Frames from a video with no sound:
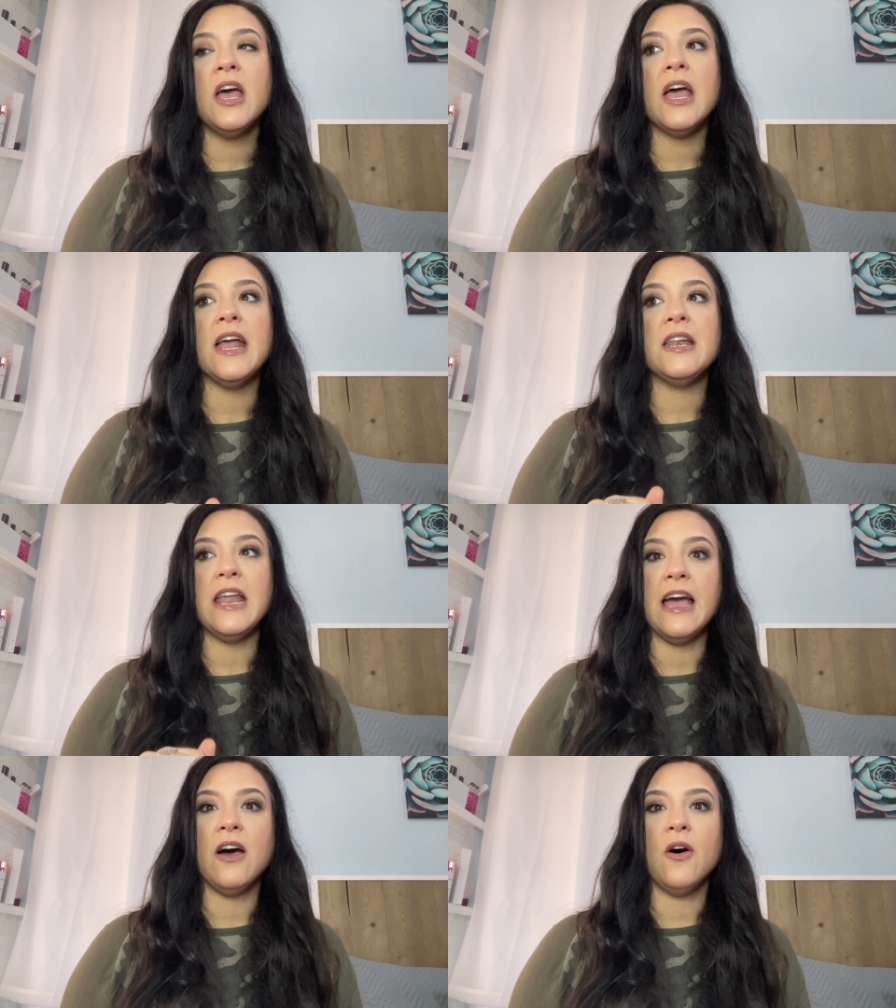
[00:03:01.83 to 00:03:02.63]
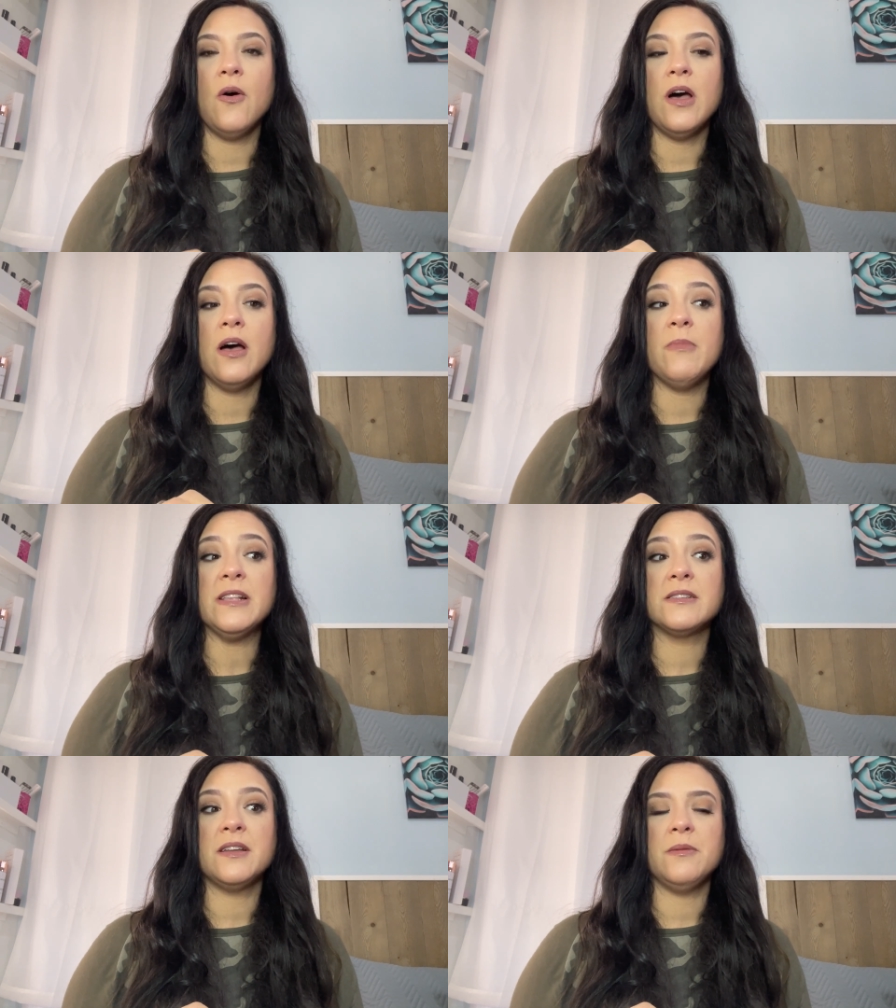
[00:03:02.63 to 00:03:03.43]
And now um,
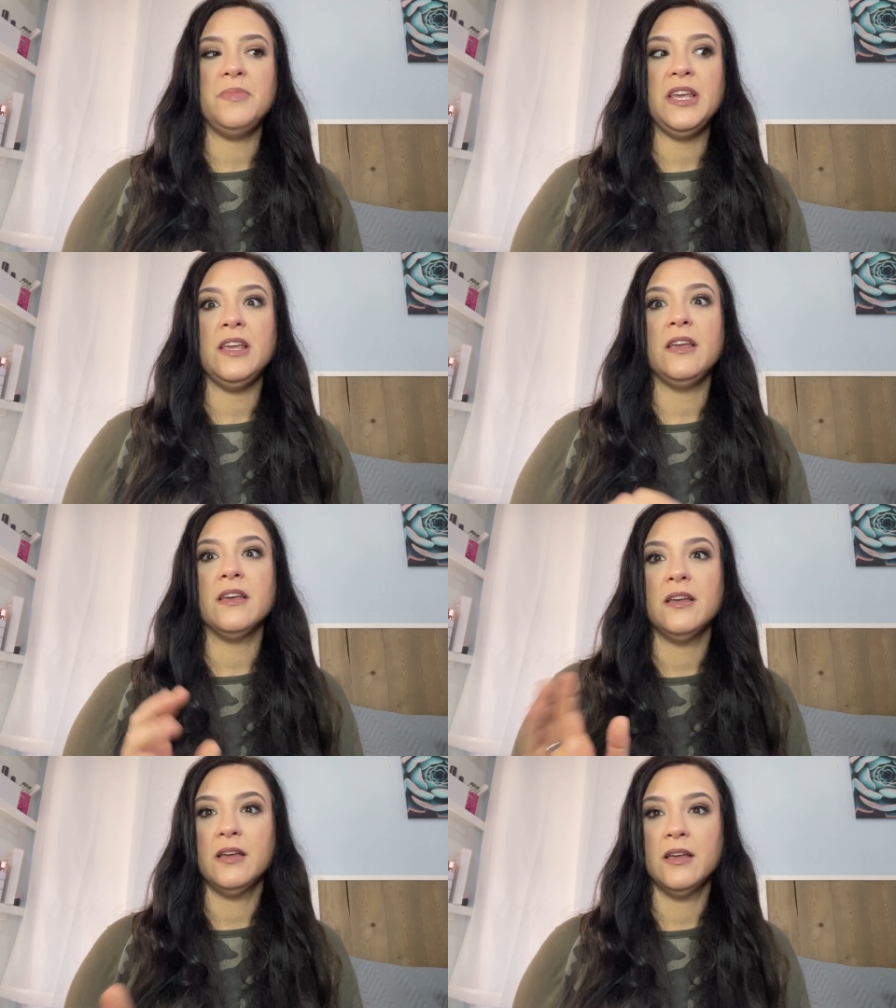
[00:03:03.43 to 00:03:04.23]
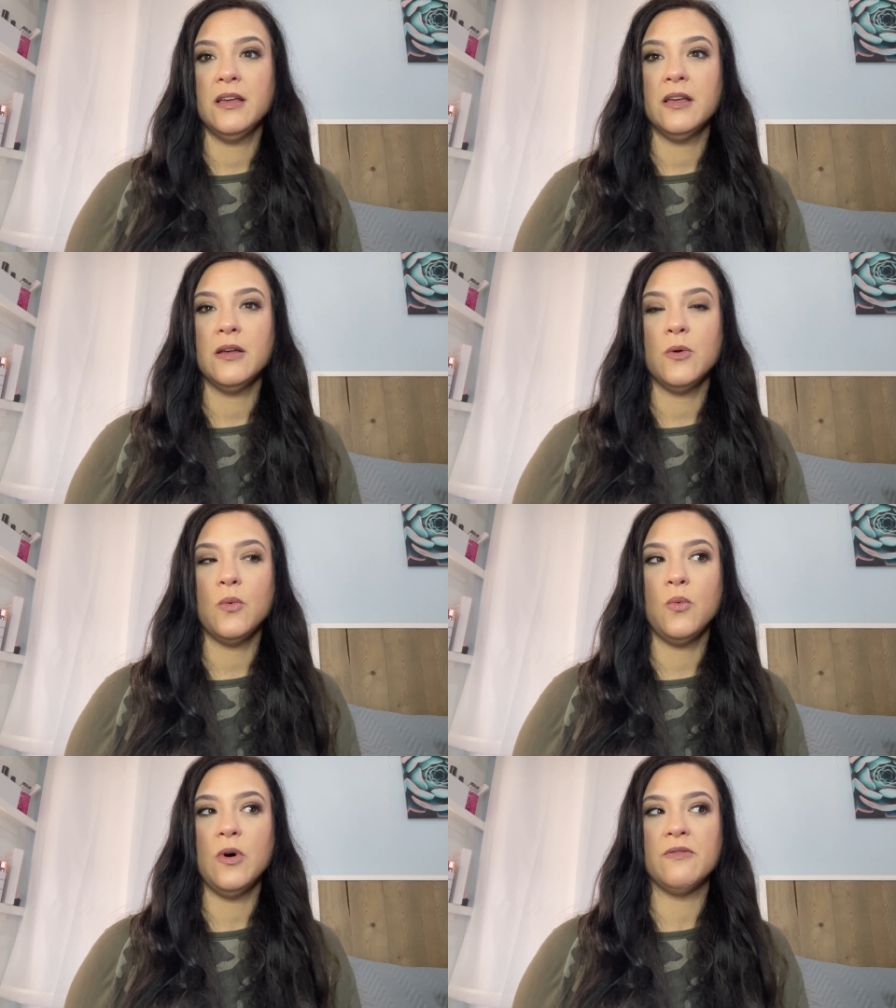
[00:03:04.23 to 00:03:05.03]
it's going to be
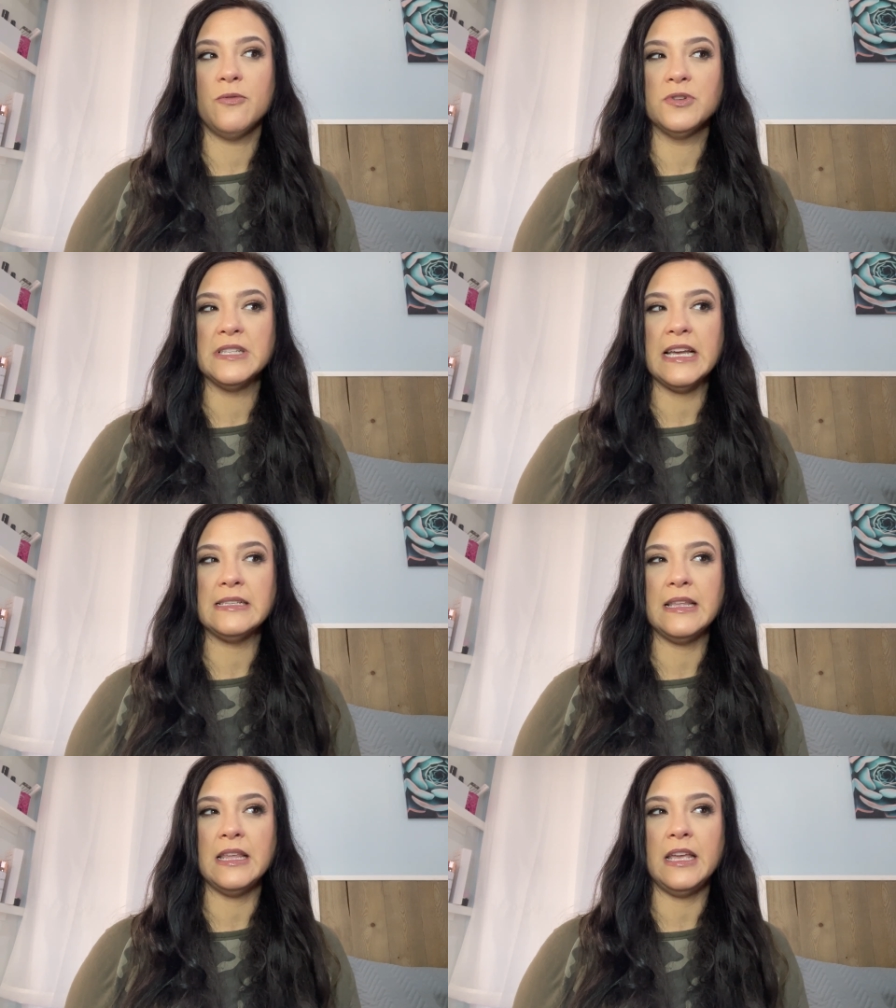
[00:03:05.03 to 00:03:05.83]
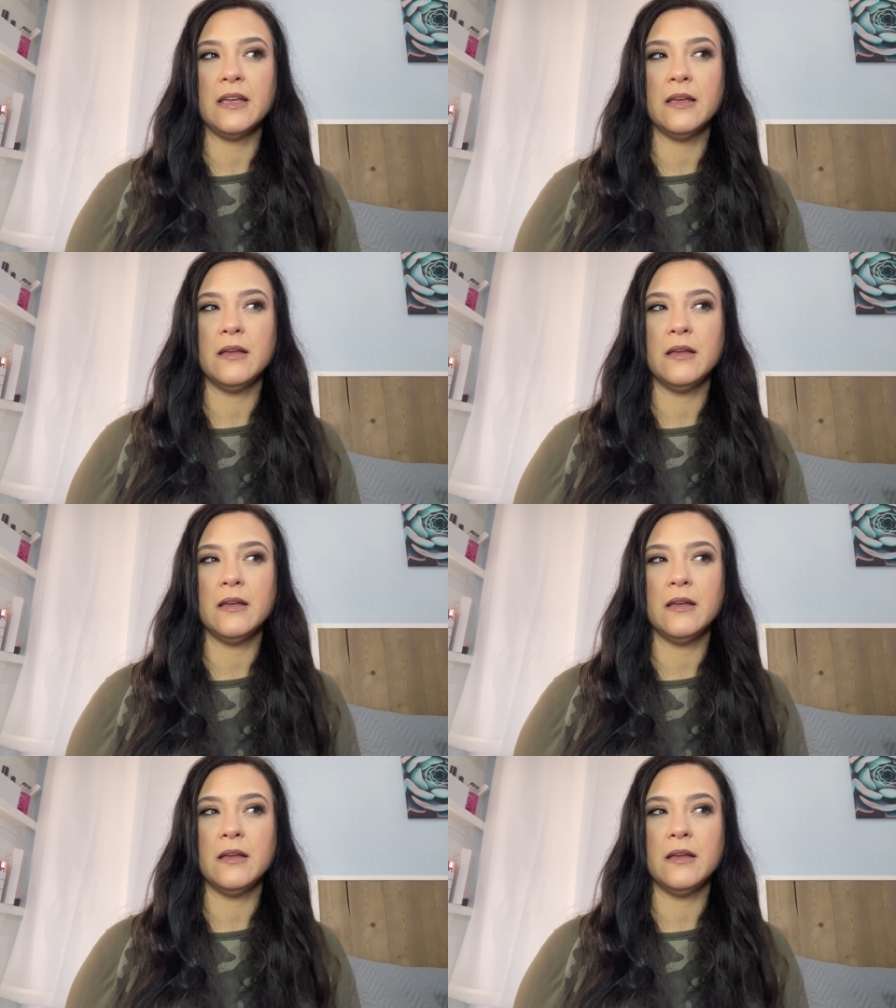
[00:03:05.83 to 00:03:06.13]
one full size, I think.